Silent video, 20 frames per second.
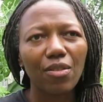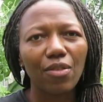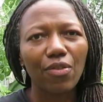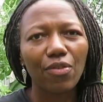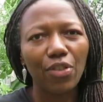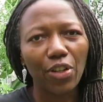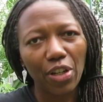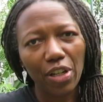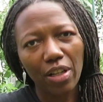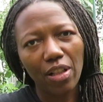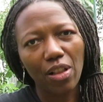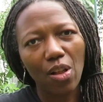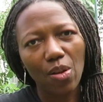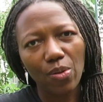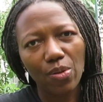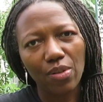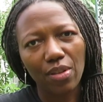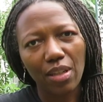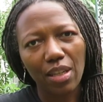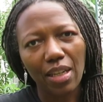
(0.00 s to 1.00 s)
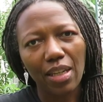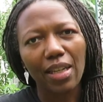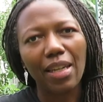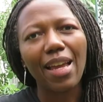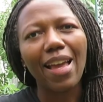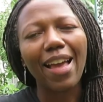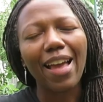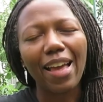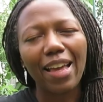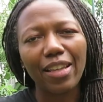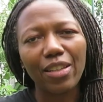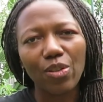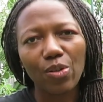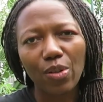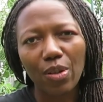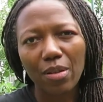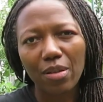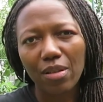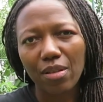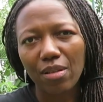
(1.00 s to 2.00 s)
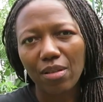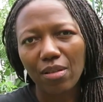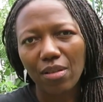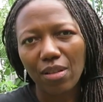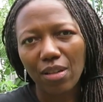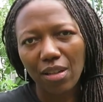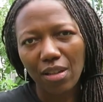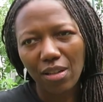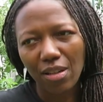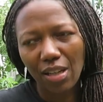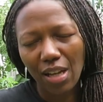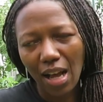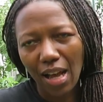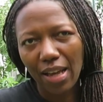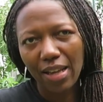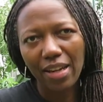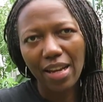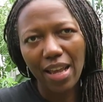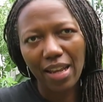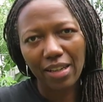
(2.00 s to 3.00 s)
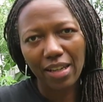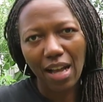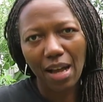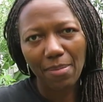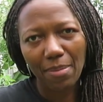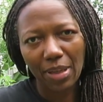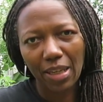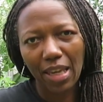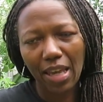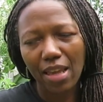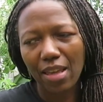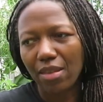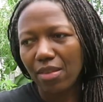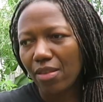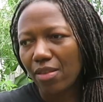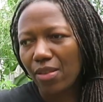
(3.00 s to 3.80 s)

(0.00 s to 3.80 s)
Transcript: very closely, and you can cut and come again.